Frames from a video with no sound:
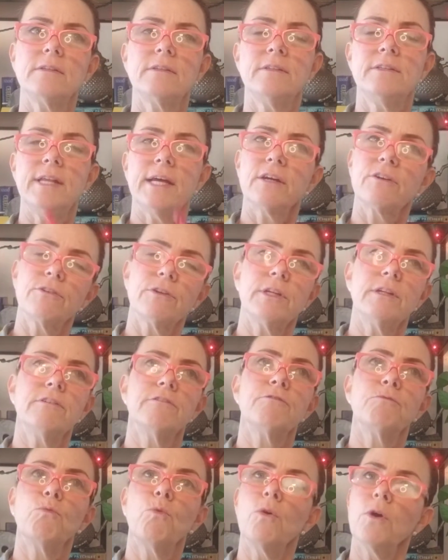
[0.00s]

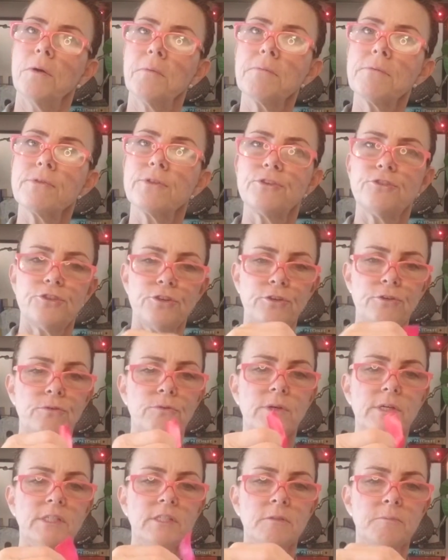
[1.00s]
decorative warmth to
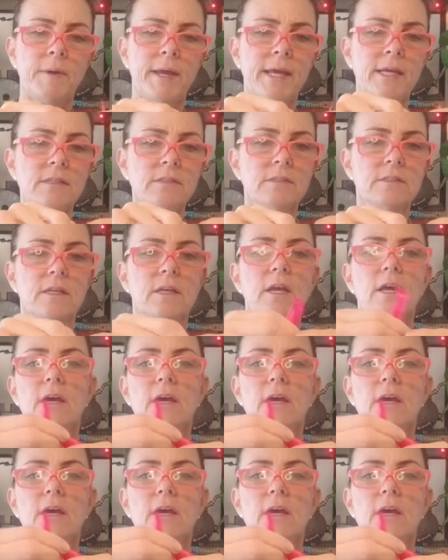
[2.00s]
a space.